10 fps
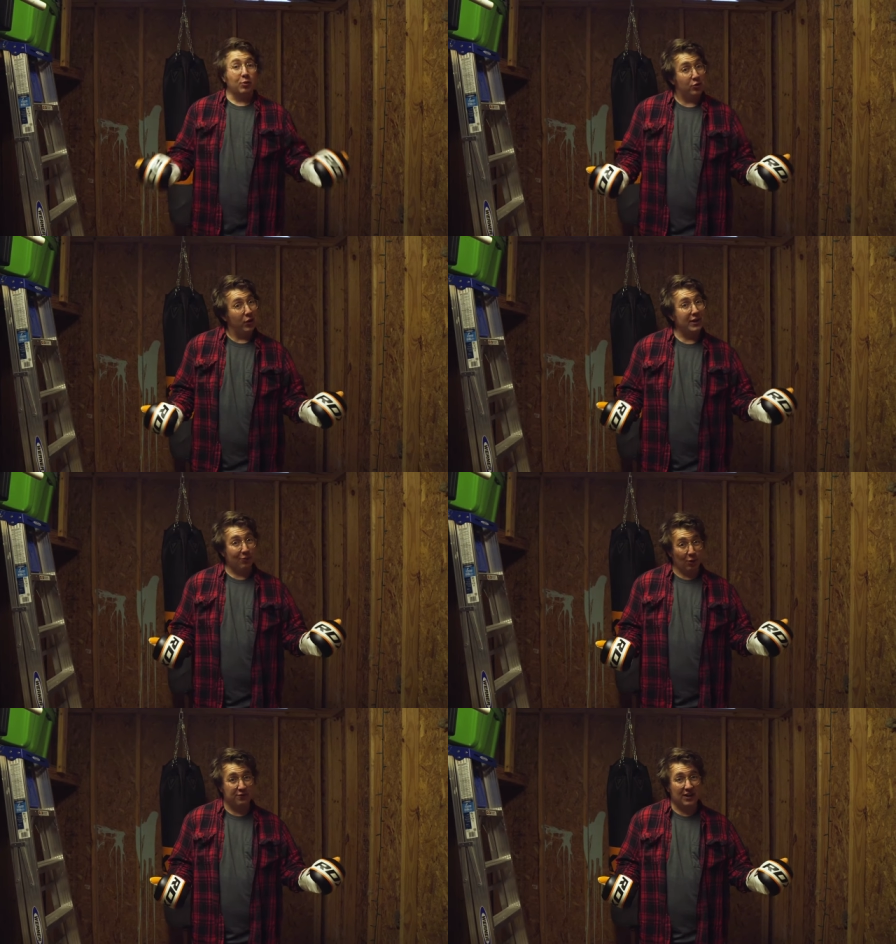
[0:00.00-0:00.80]
so we tried the
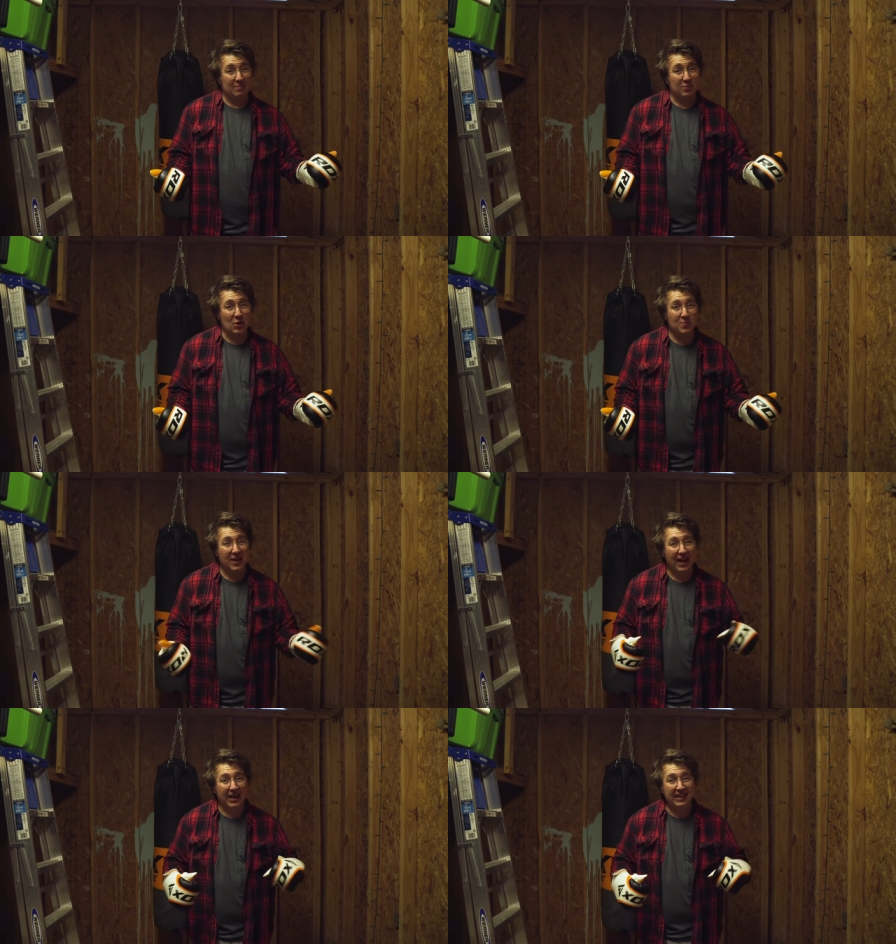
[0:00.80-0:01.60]
rooftop boom
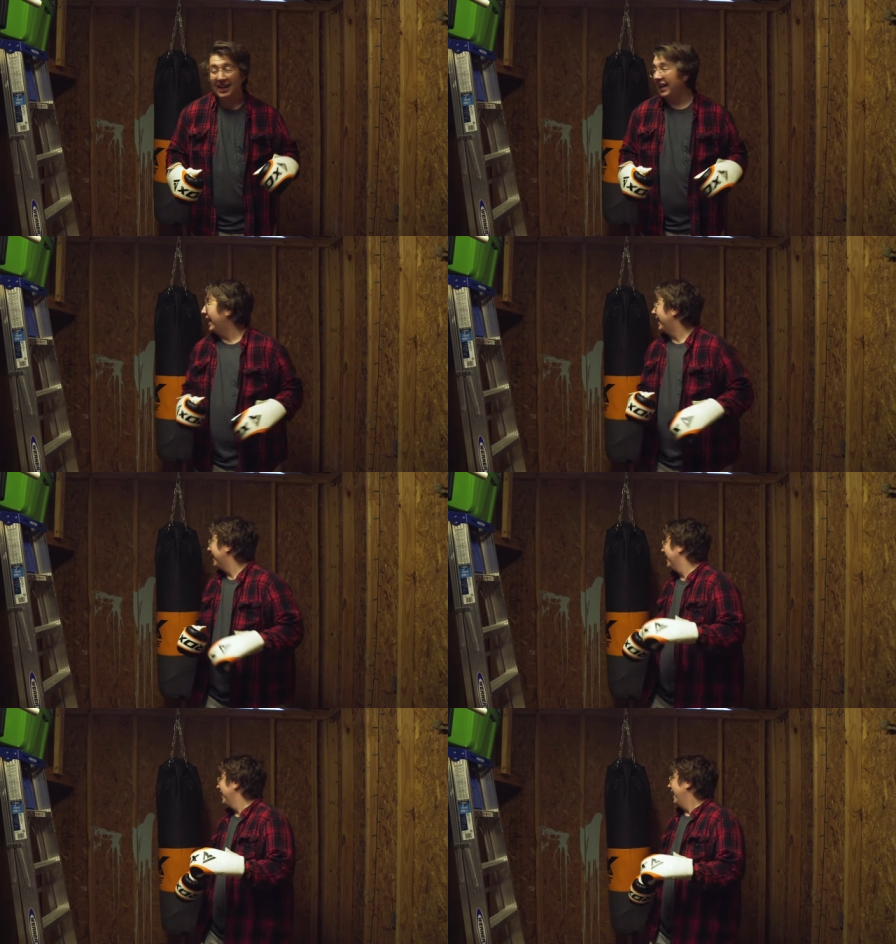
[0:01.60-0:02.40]
and uh,
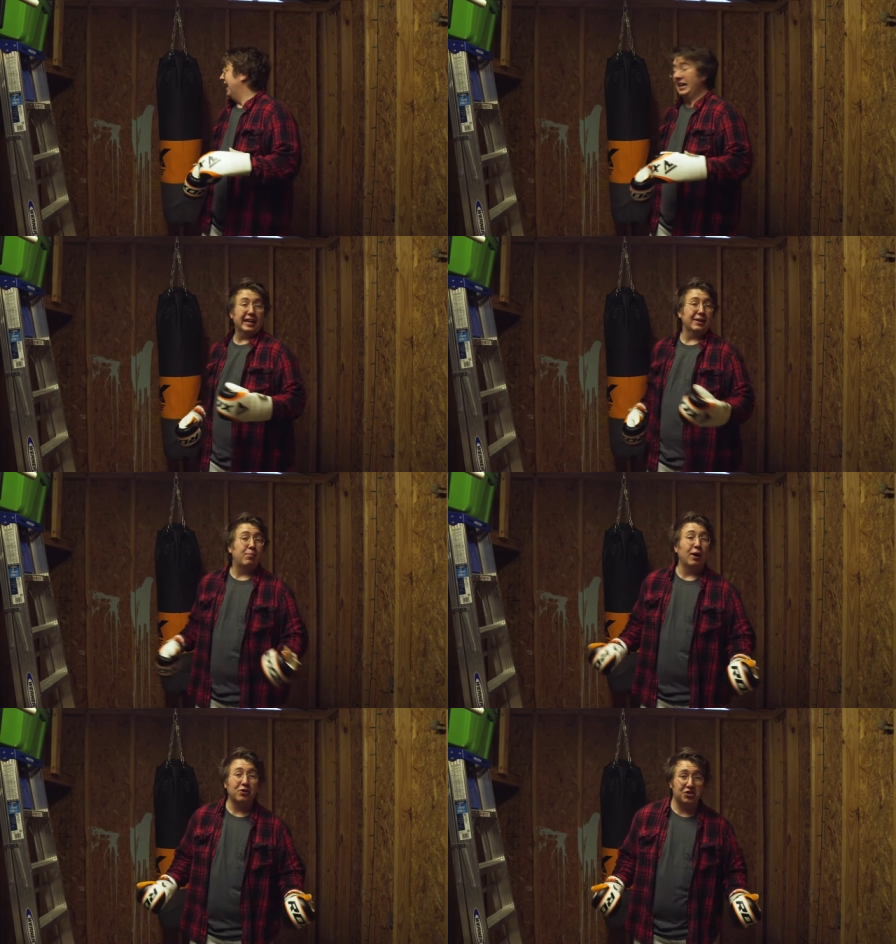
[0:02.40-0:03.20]
I kind
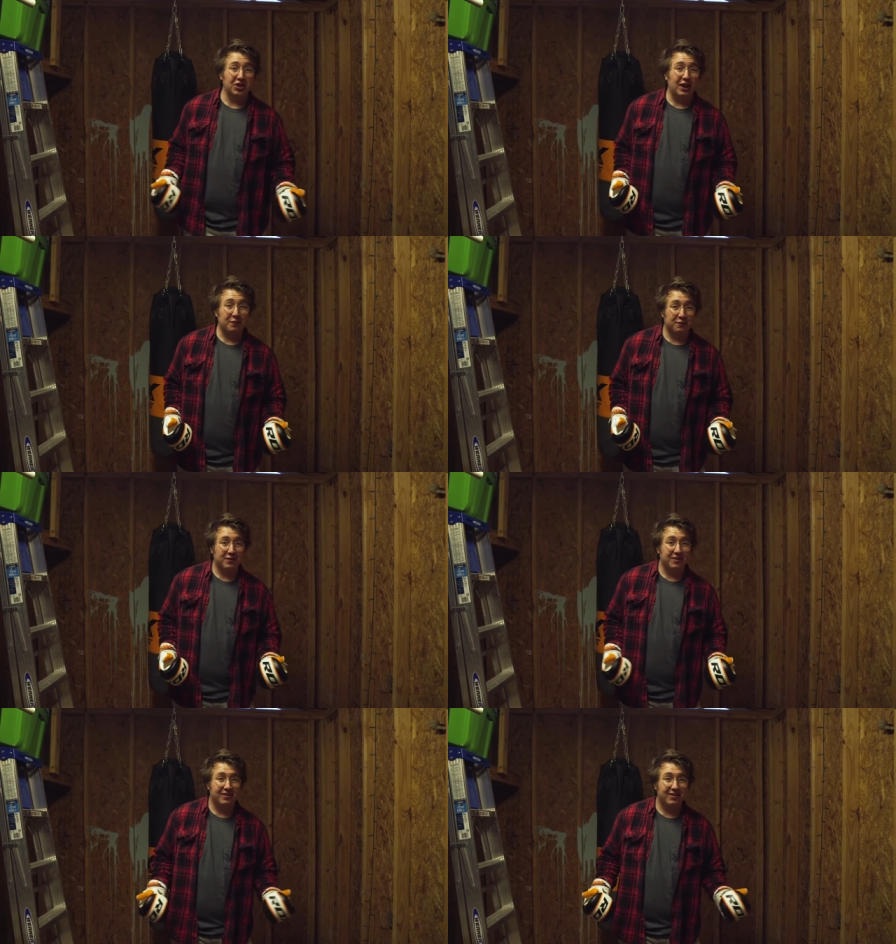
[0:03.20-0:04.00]
of punched it off
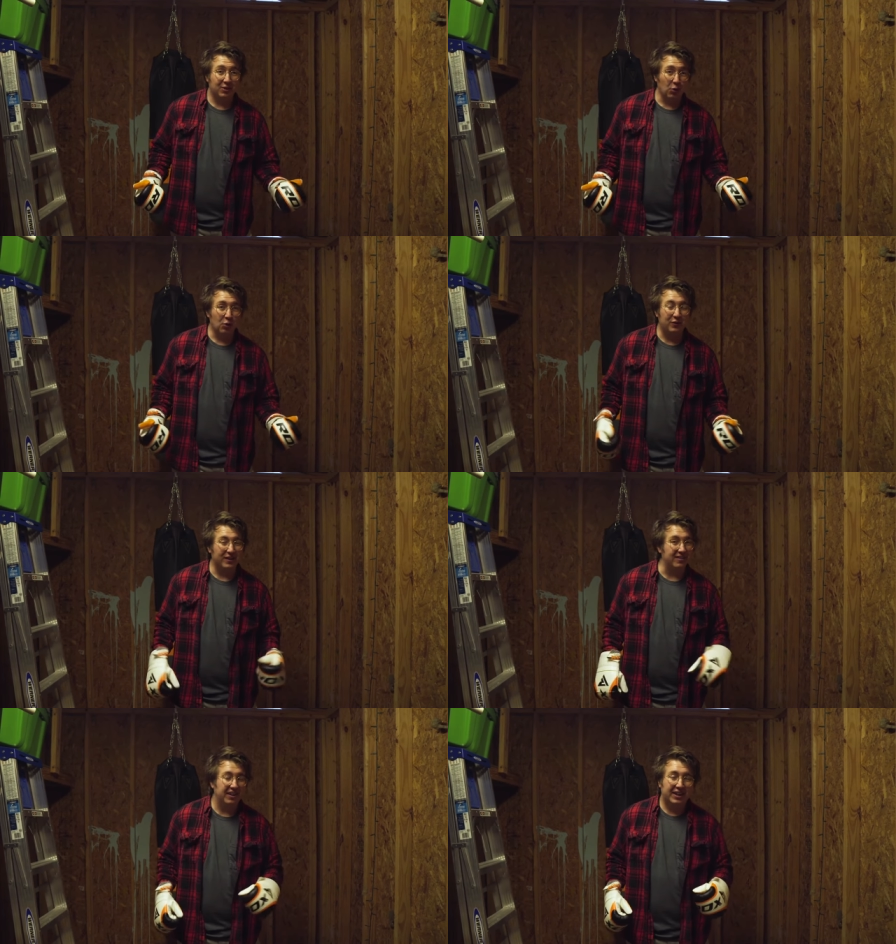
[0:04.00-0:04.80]
the roof.
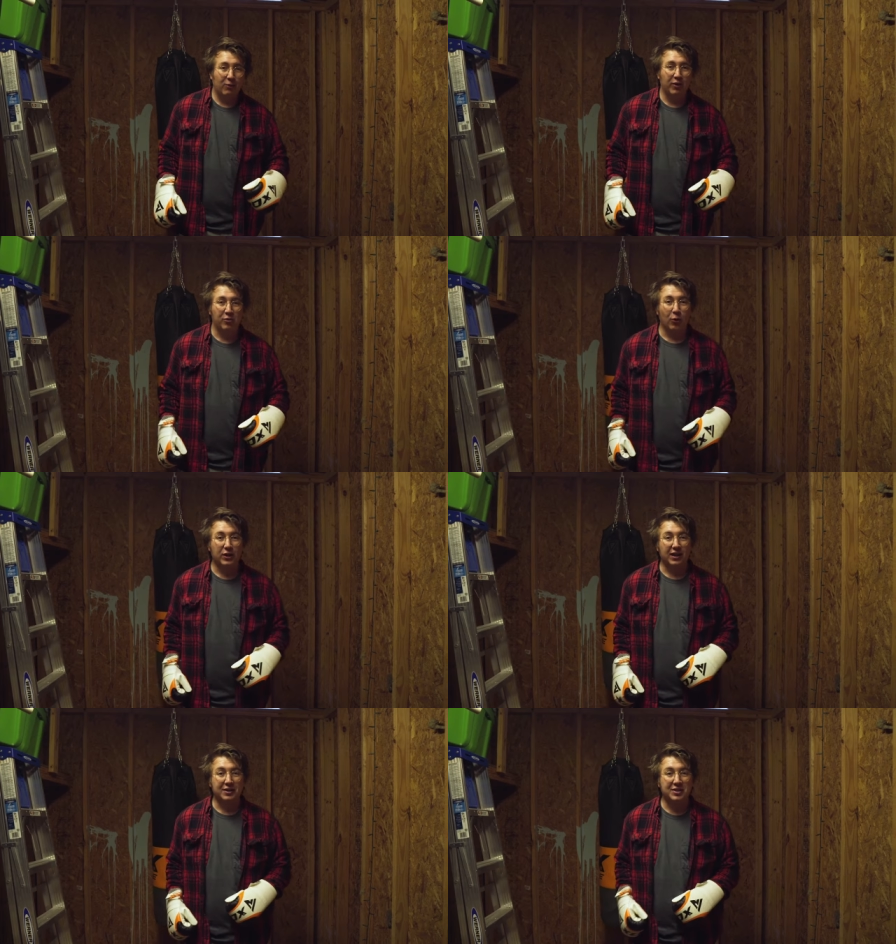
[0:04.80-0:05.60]
It wasn't
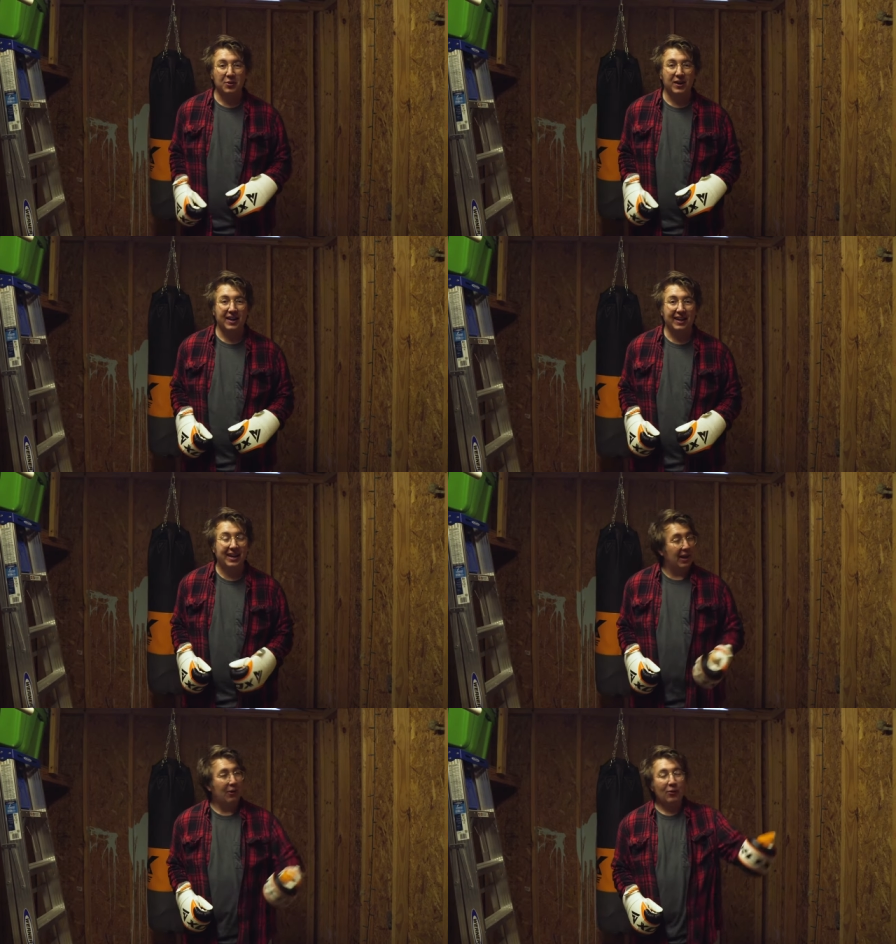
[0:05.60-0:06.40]
working. So uh,
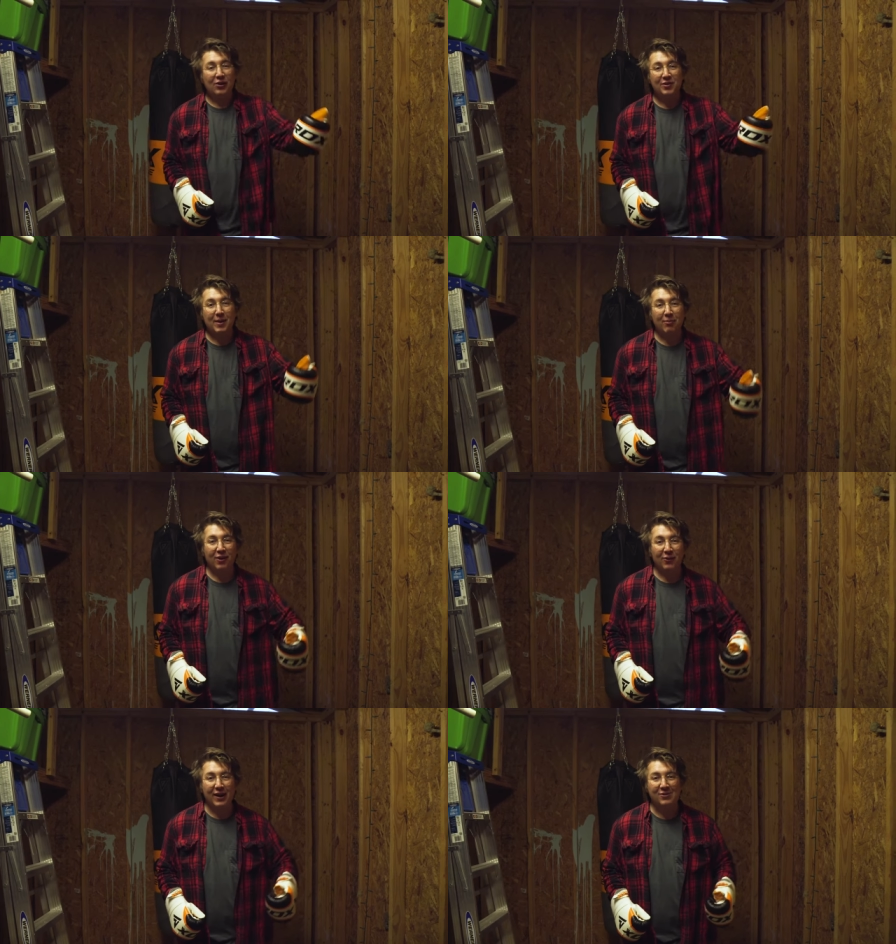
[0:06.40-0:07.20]
we're using my brother